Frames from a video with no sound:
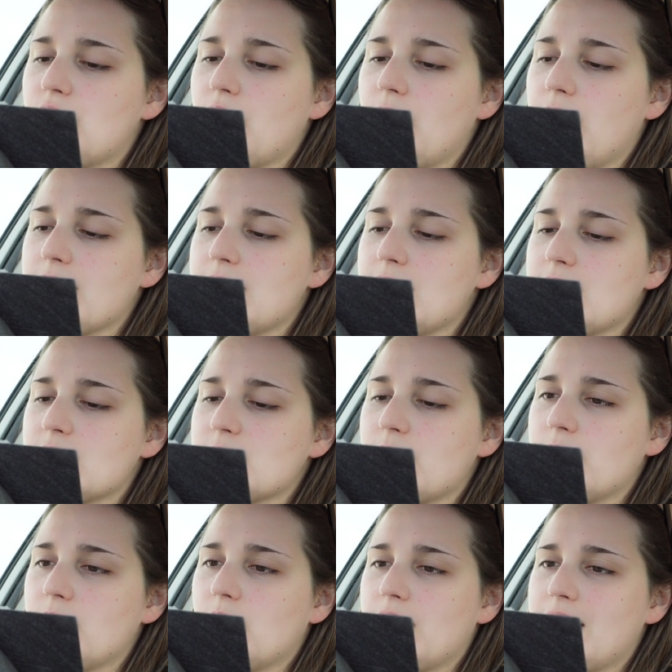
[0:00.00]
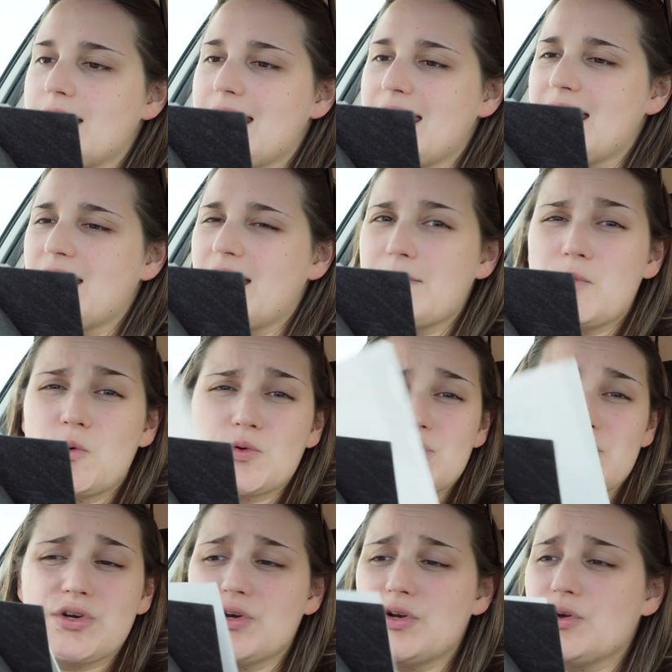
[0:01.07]
I think that's probably all I need. I'm
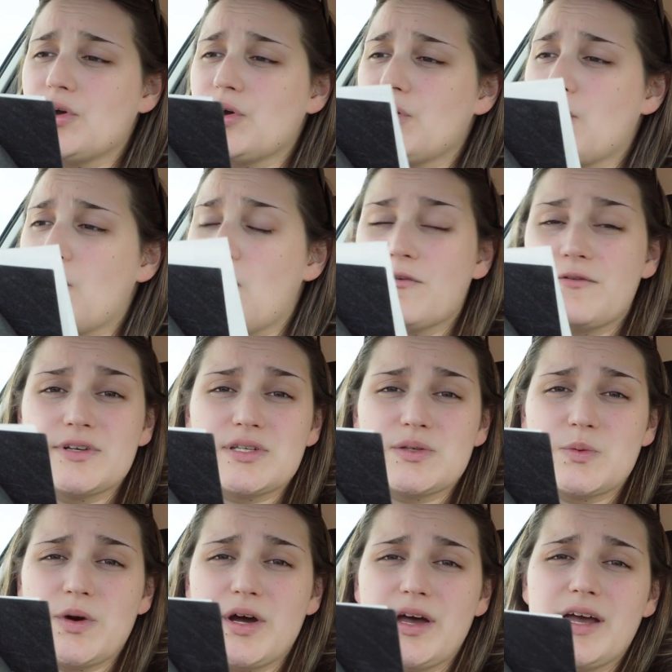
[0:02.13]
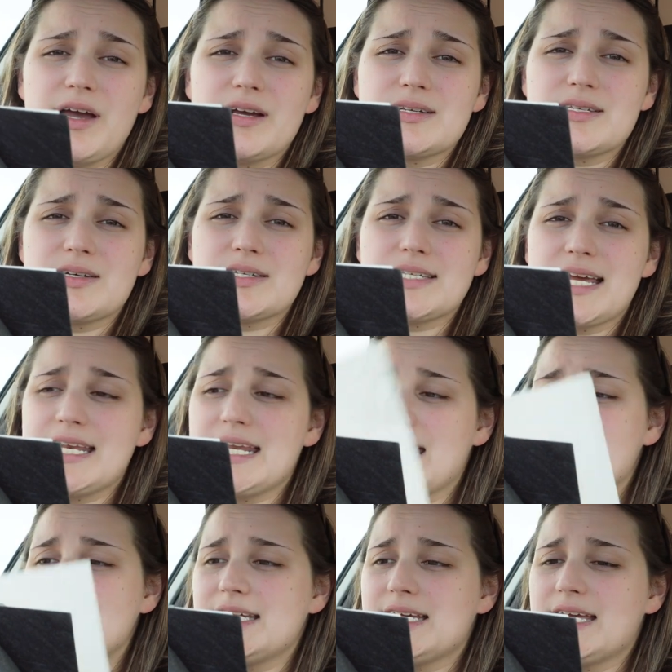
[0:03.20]
also going to go to Officeworks because I
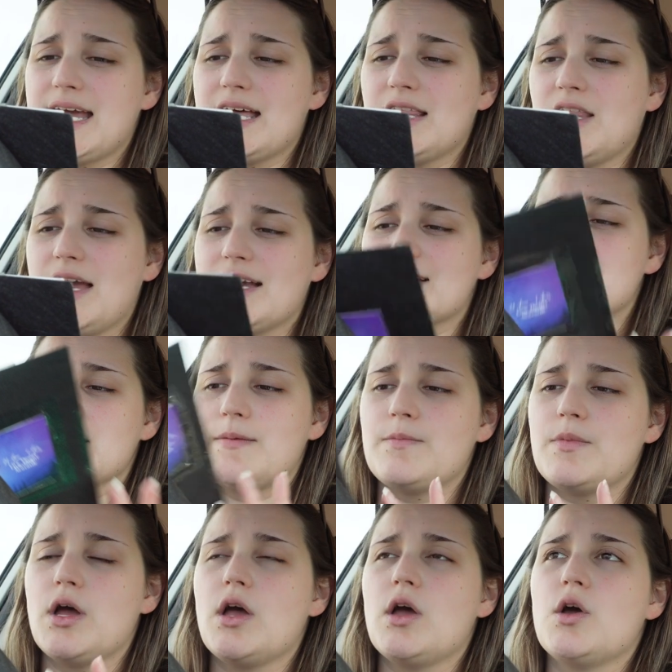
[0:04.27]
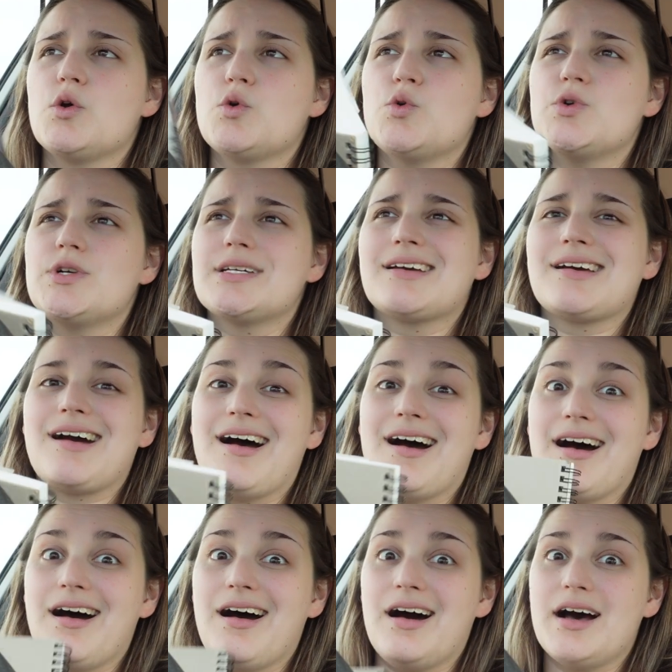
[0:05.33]
need to get like some good
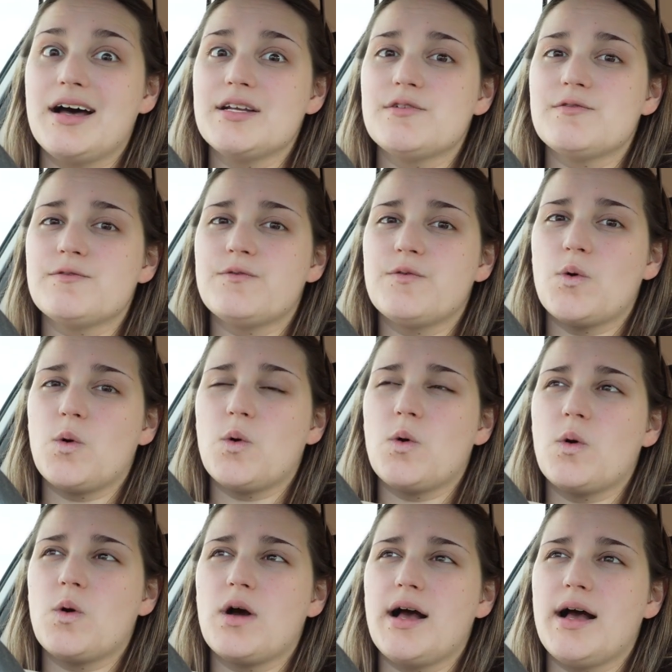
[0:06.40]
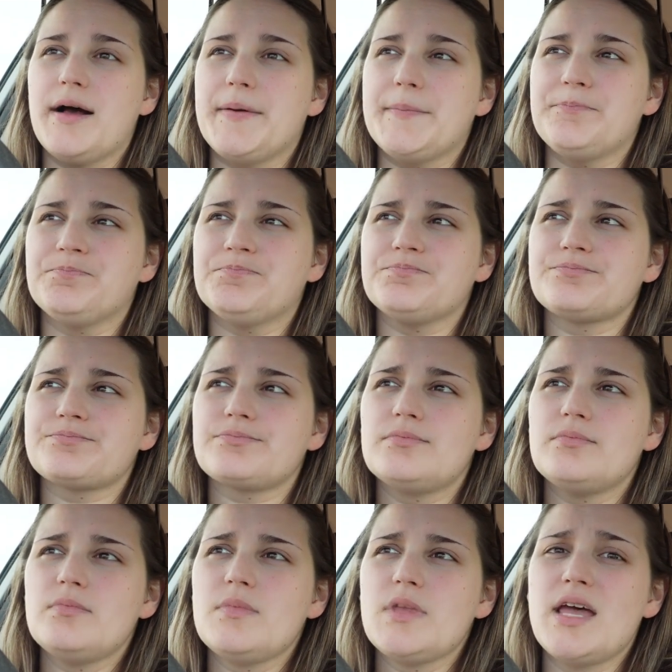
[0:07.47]
card for the
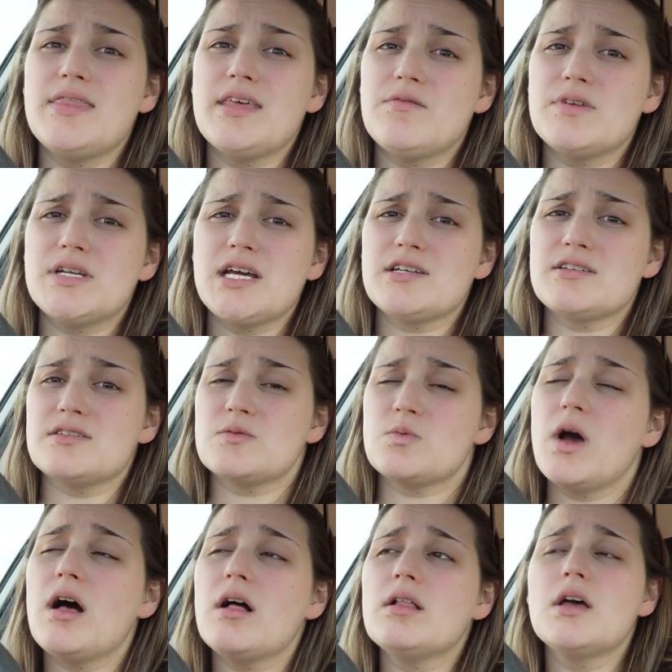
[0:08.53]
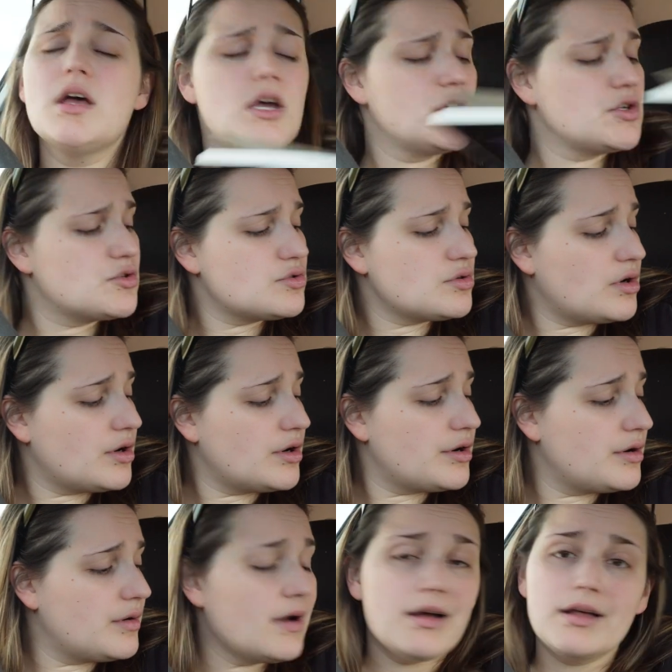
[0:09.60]
invitations as well.
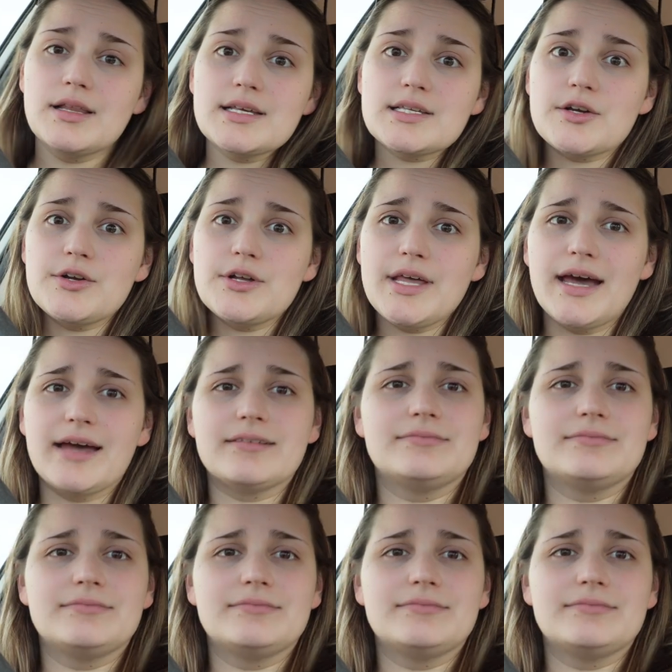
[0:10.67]
So let's go do that.